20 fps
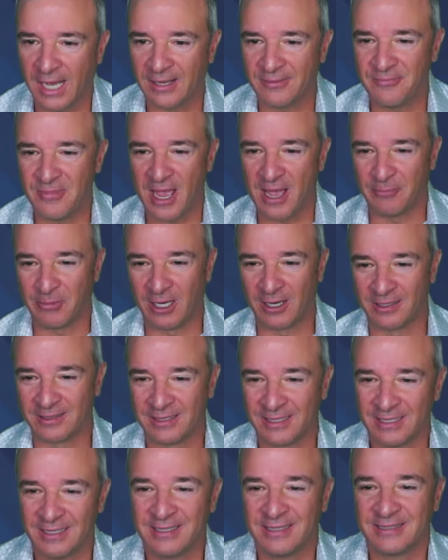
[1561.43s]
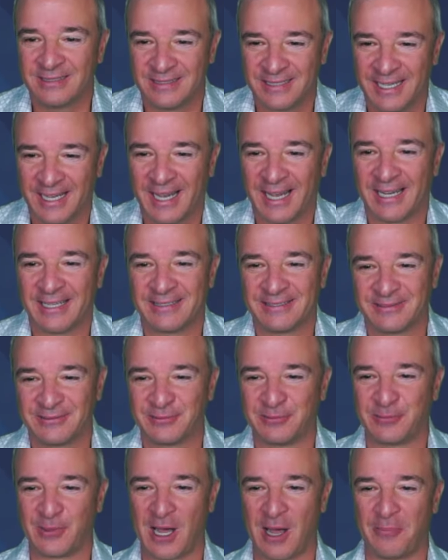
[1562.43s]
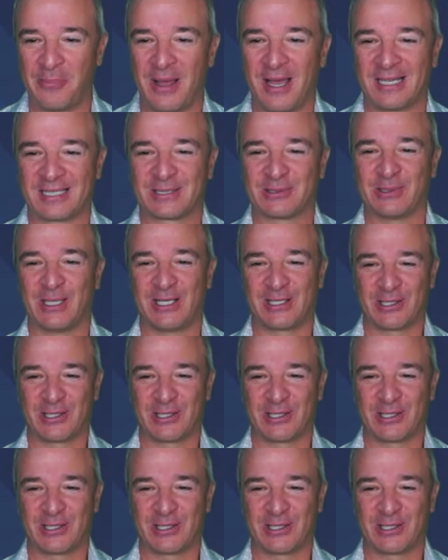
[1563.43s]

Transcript: Mammon. Yeah, Bob passed away.